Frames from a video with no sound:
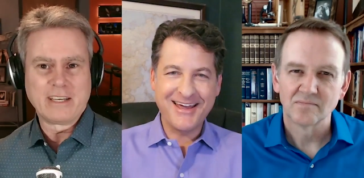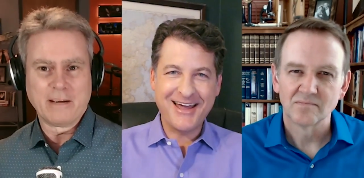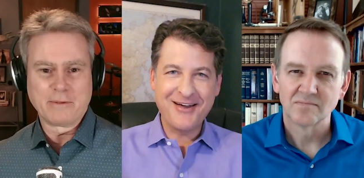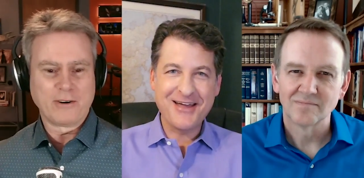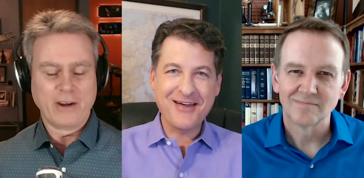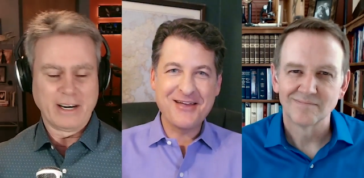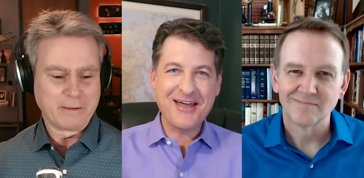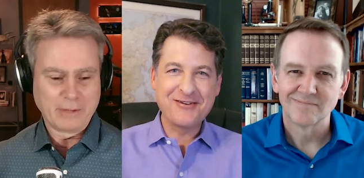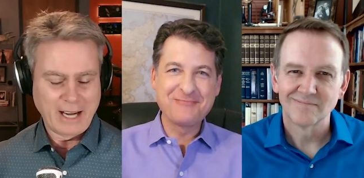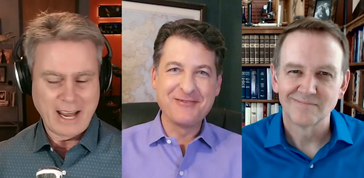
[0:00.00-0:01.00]
Speaker 1: Democratic
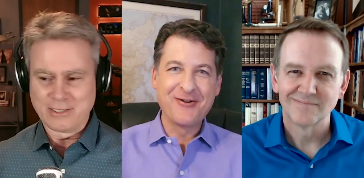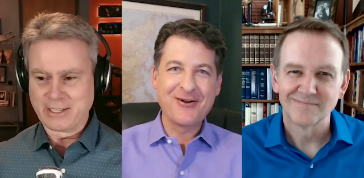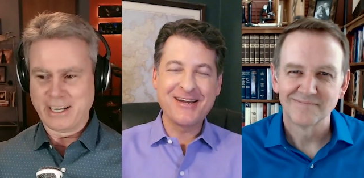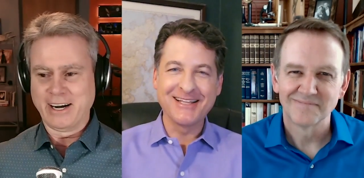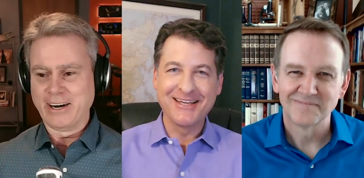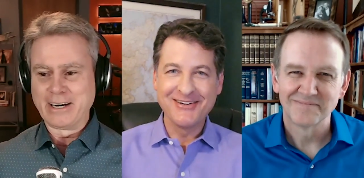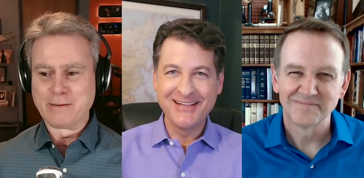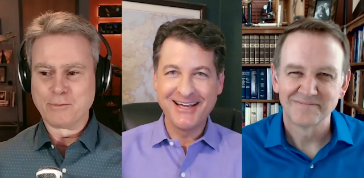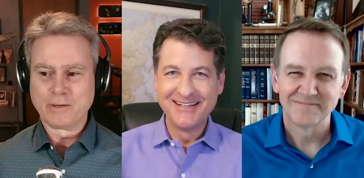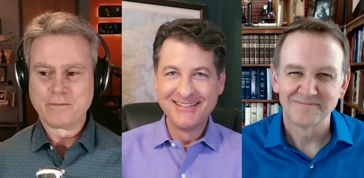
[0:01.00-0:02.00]
I don't care
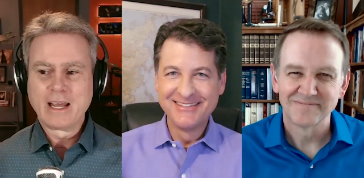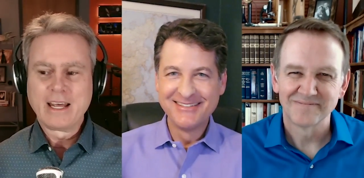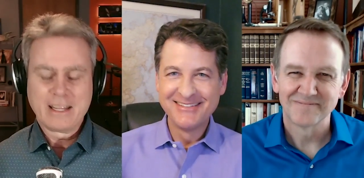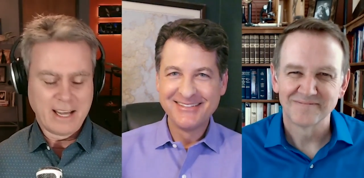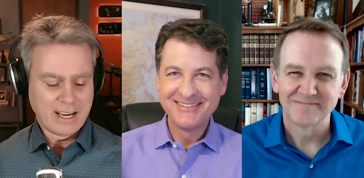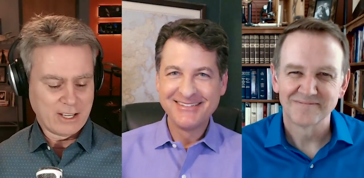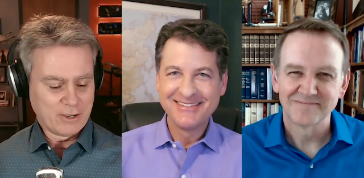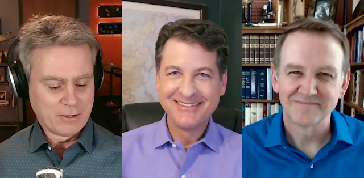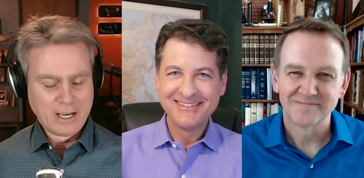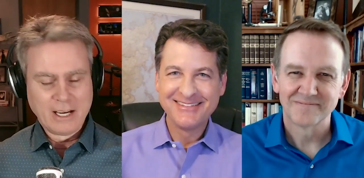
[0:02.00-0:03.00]
anymore. Yeah. Thank
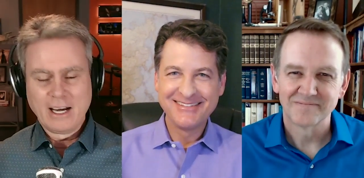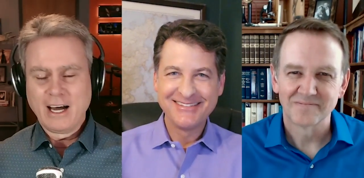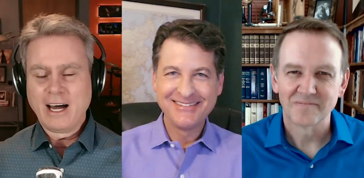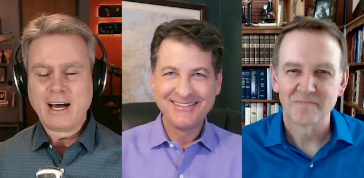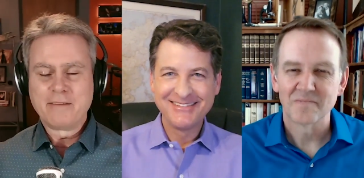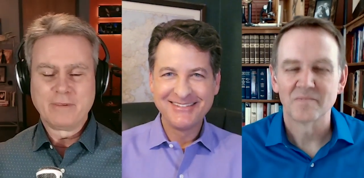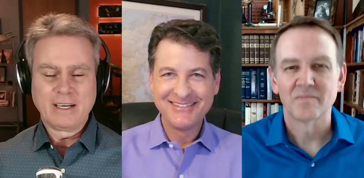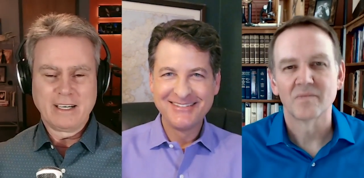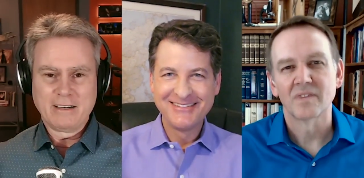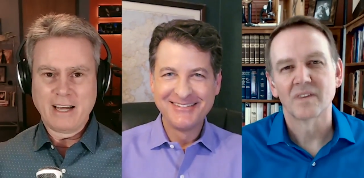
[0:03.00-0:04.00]
you. Um,
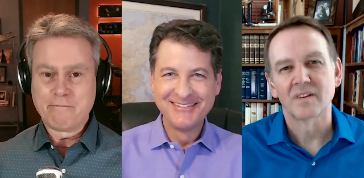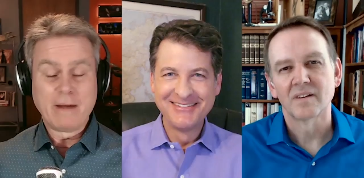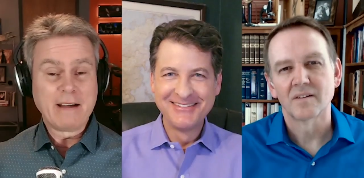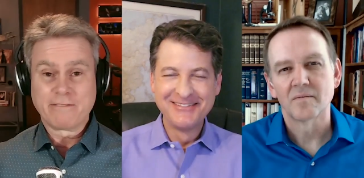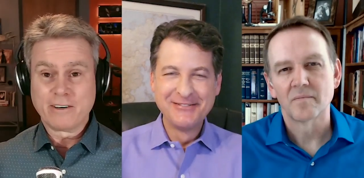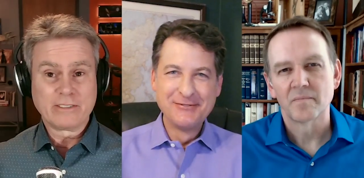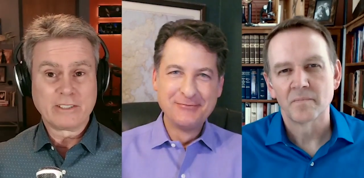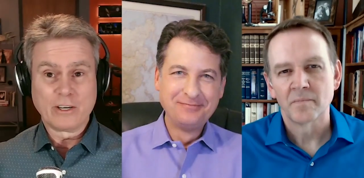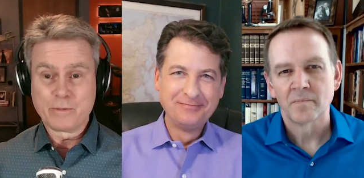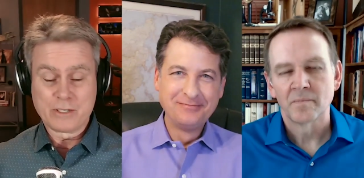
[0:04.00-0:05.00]
my fervent
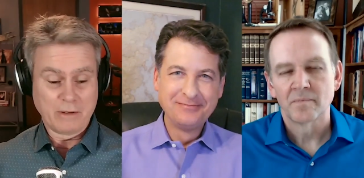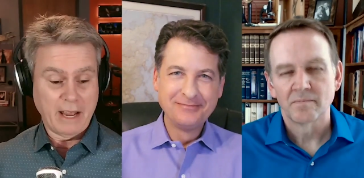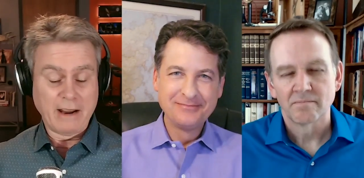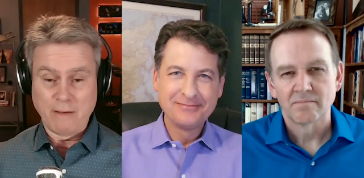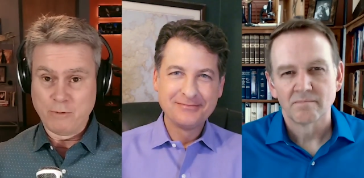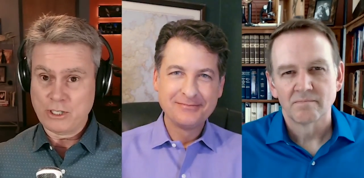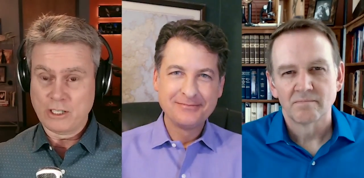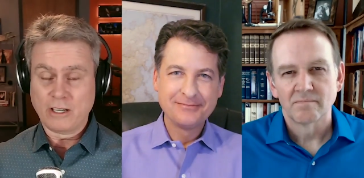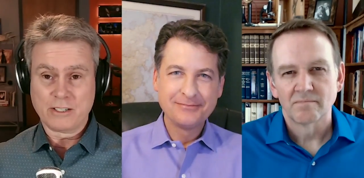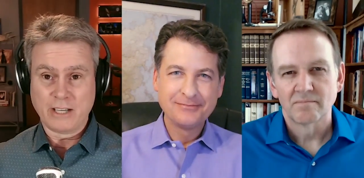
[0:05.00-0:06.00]
hope is that, and we should
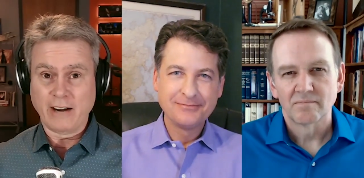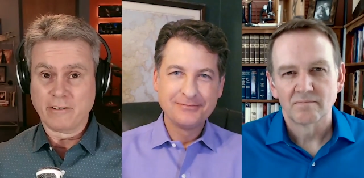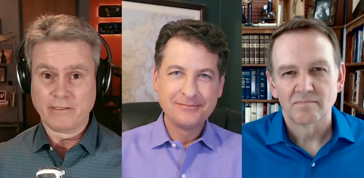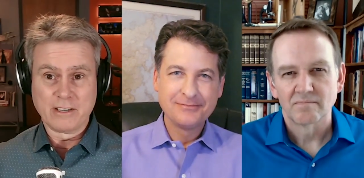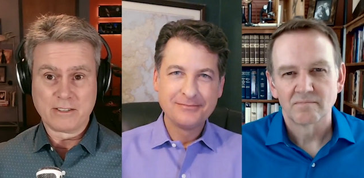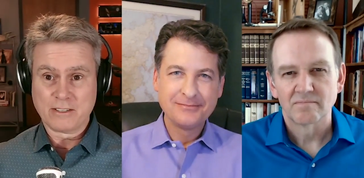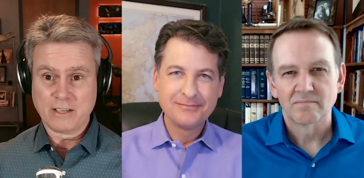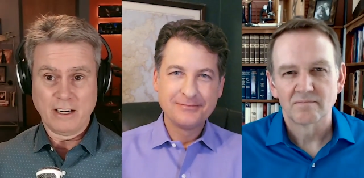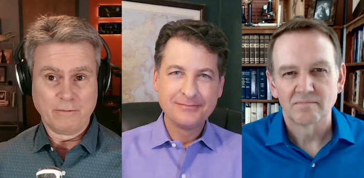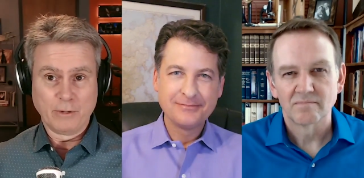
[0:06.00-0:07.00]
all sacrifice
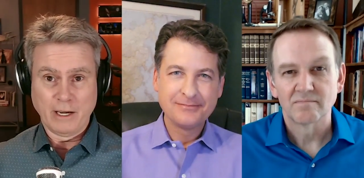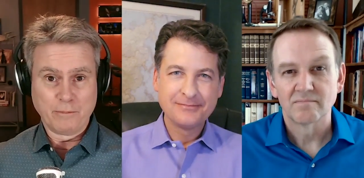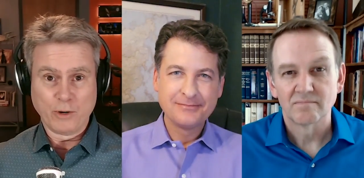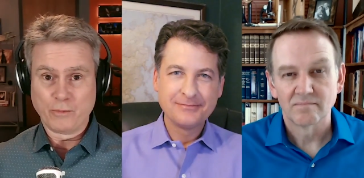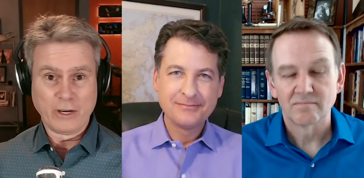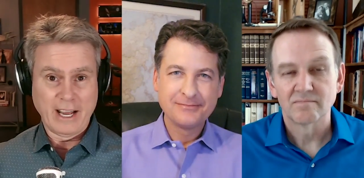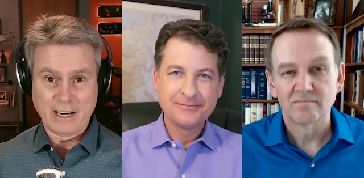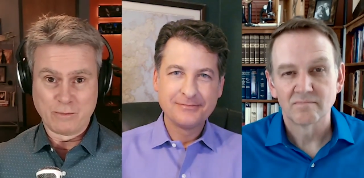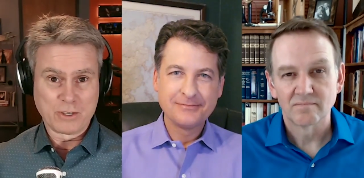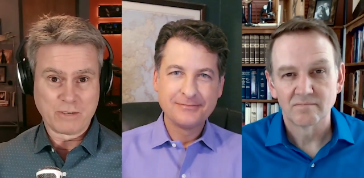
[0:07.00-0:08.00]
uh, appropriate
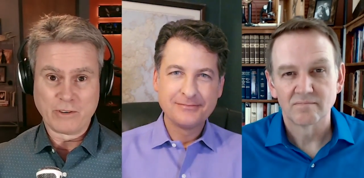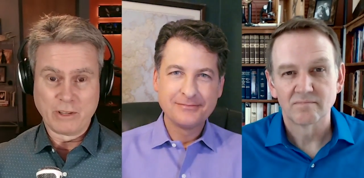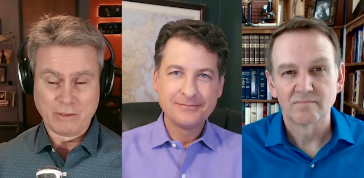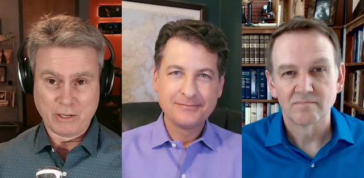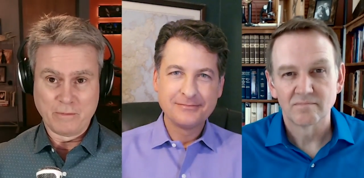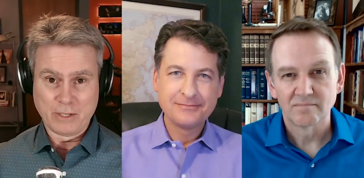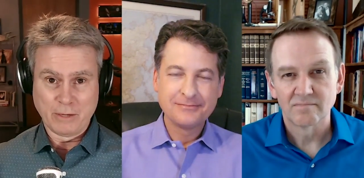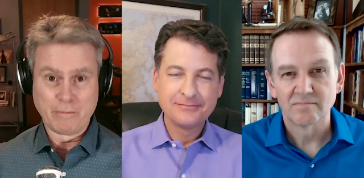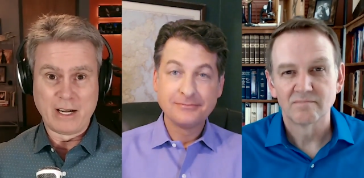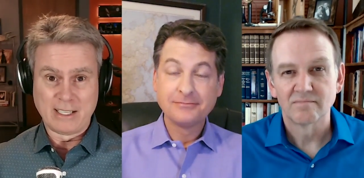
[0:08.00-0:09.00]
animals for the, to,
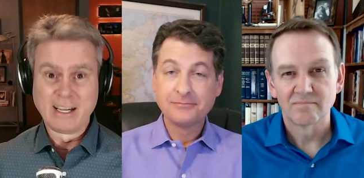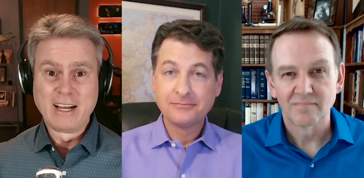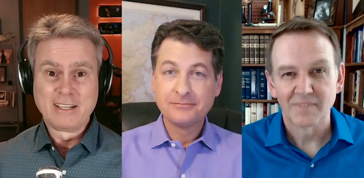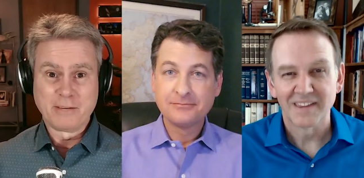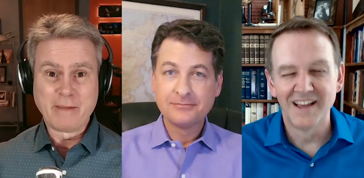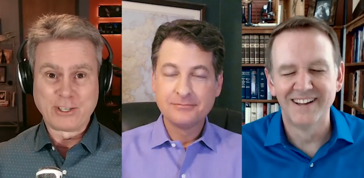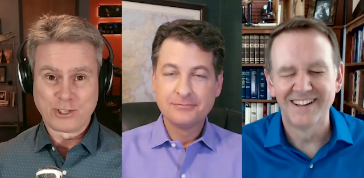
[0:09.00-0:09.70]
to to make